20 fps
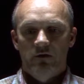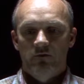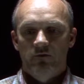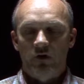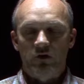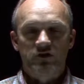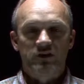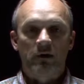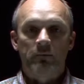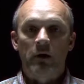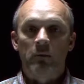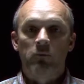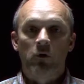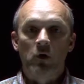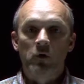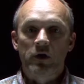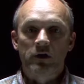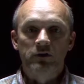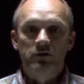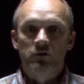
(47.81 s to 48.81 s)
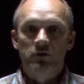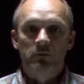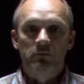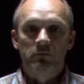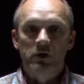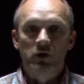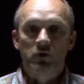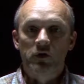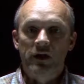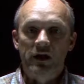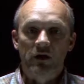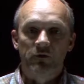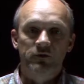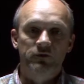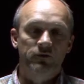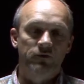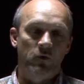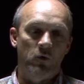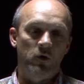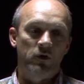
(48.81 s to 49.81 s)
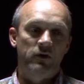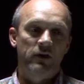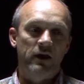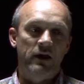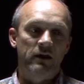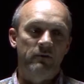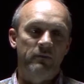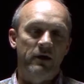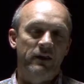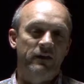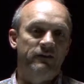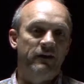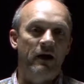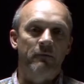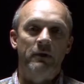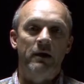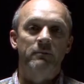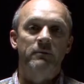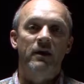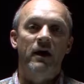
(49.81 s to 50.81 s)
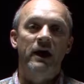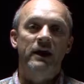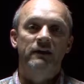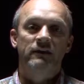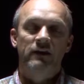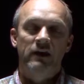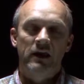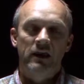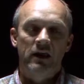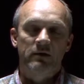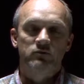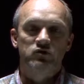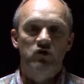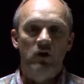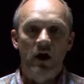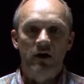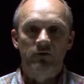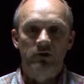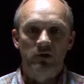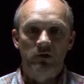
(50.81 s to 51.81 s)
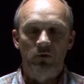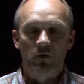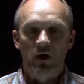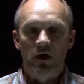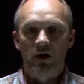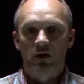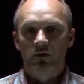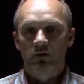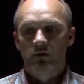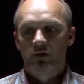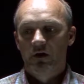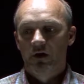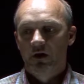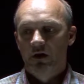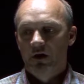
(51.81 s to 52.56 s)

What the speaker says: First time I broke into a building, I was 14. By the time I'm 19, I'm traveling around.